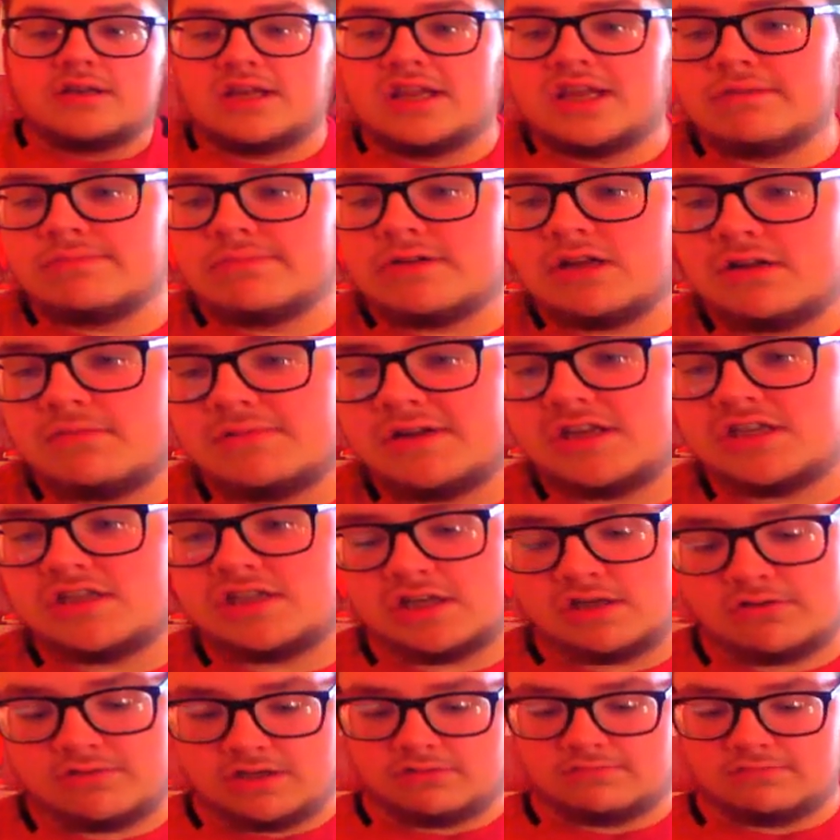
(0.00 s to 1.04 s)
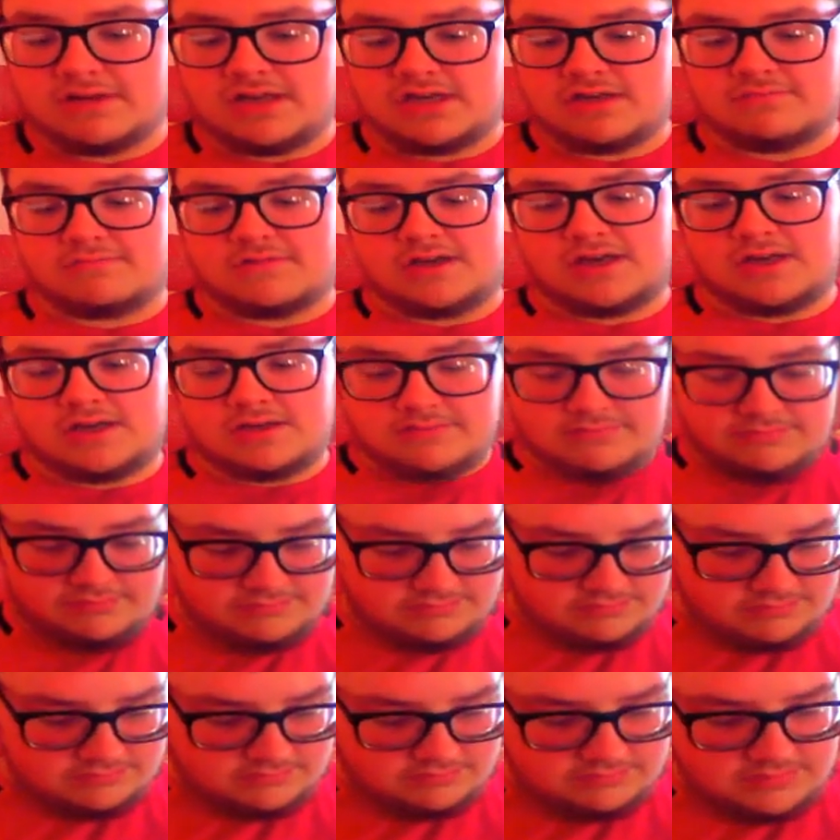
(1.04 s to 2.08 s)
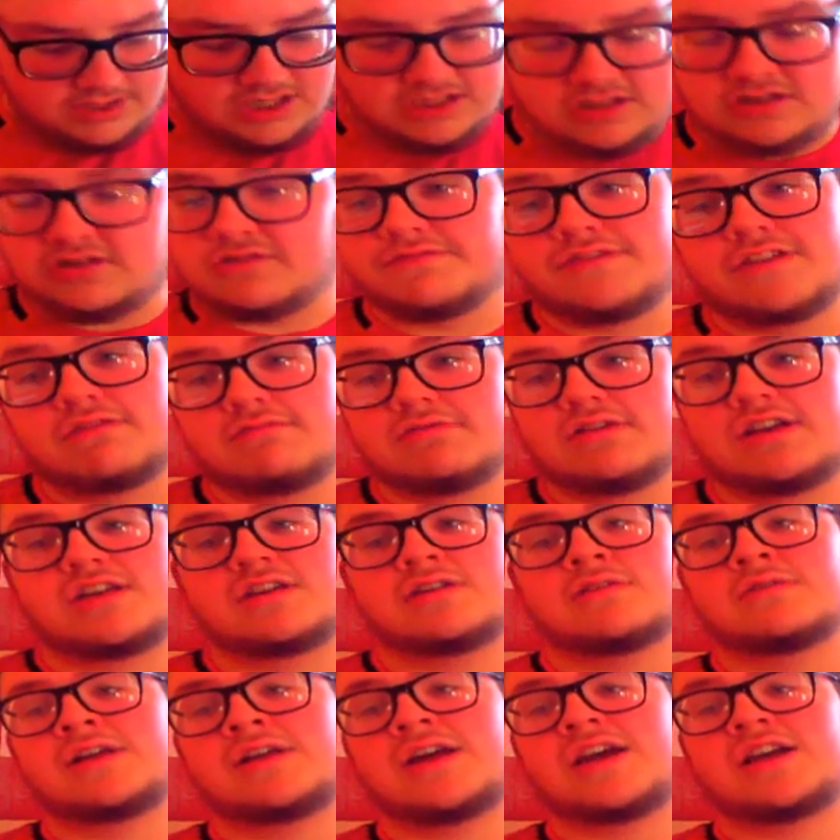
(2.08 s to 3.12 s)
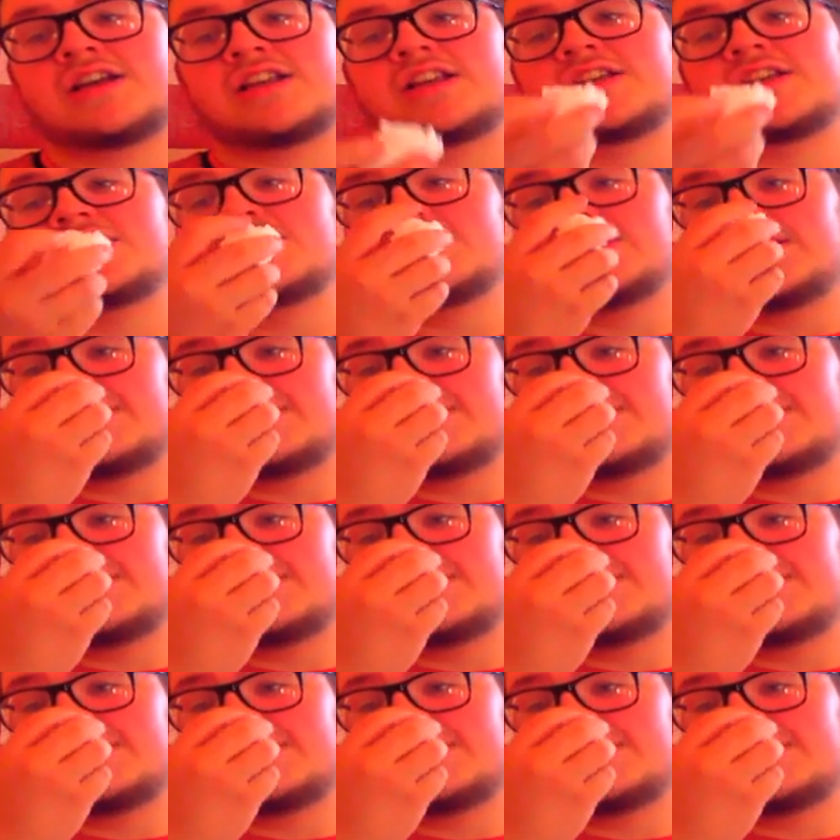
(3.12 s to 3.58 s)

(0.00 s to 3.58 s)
Liam, it'll be 2-0 Reading win. I don't think Reading will get a clean